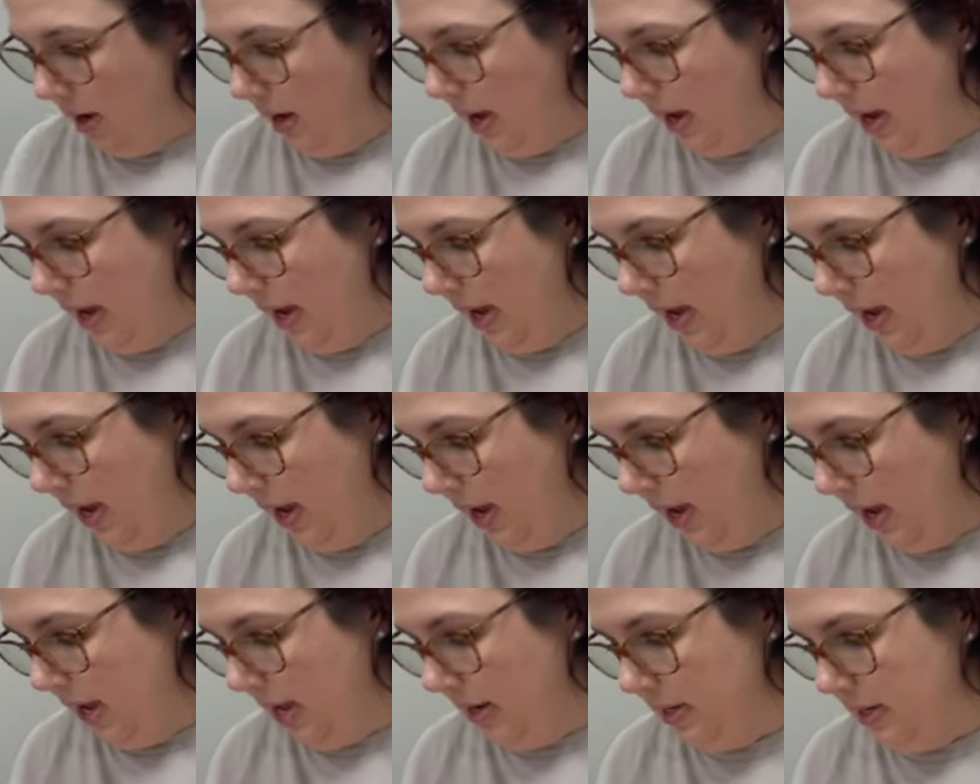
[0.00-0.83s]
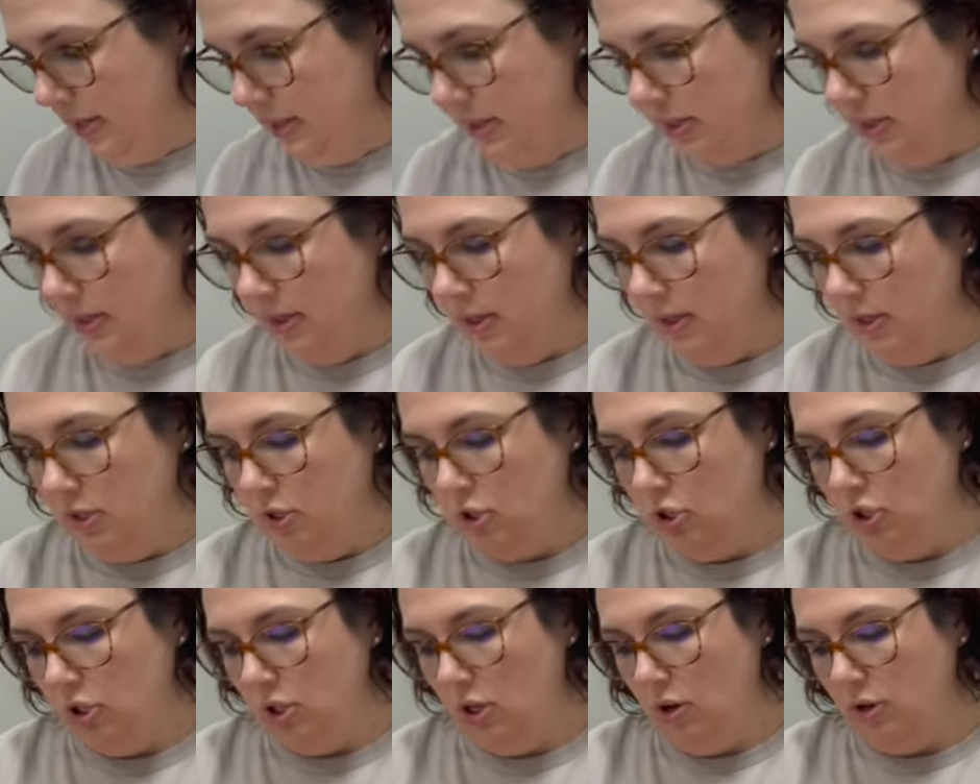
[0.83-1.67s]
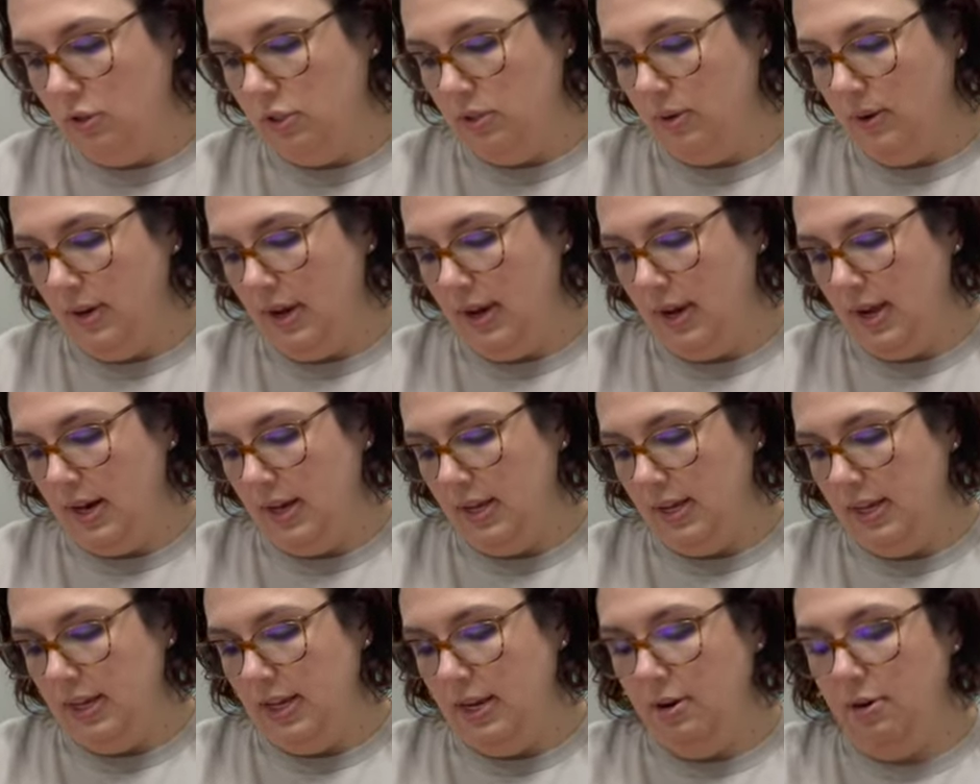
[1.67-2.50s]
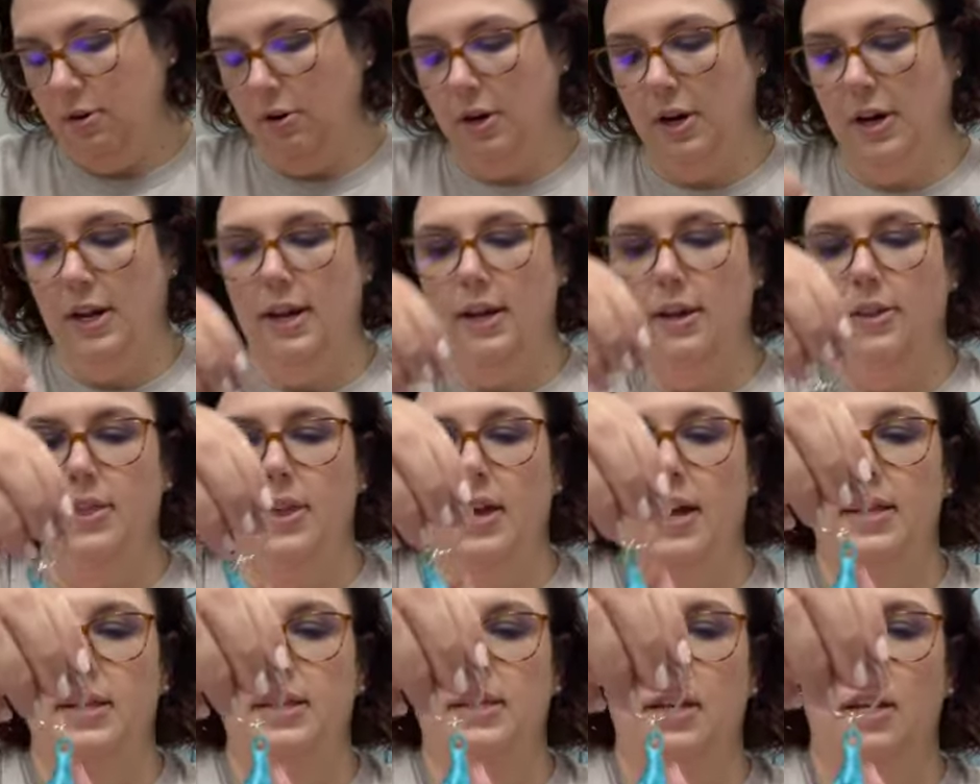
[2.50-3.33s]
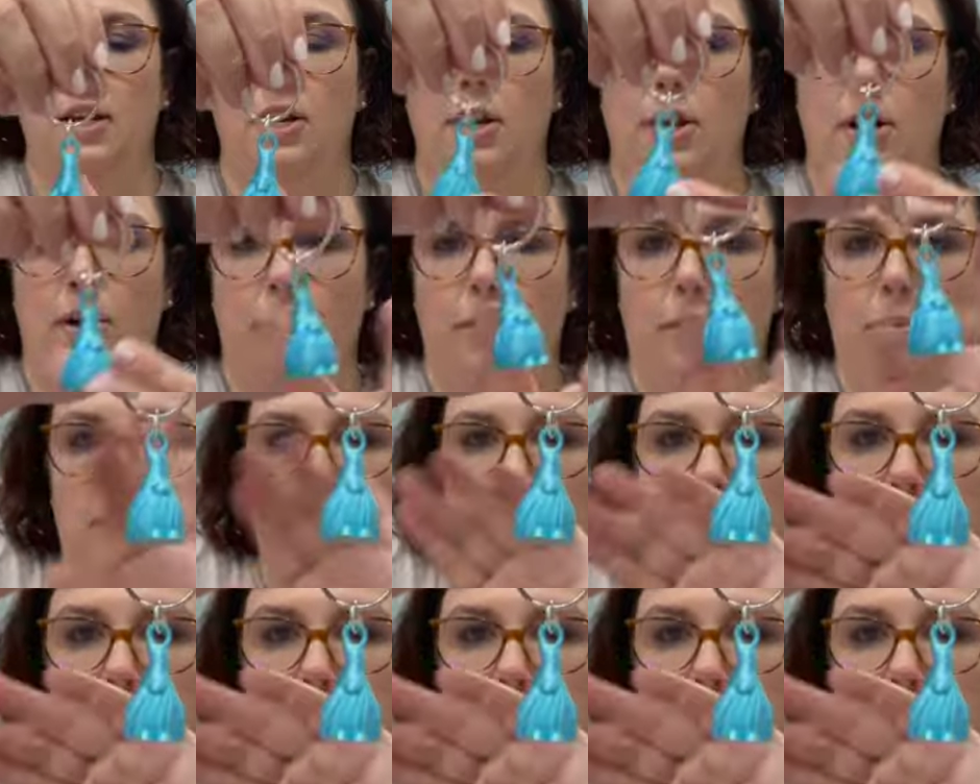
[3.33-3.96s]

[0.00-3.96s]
And she also had a keyring that's a gnome,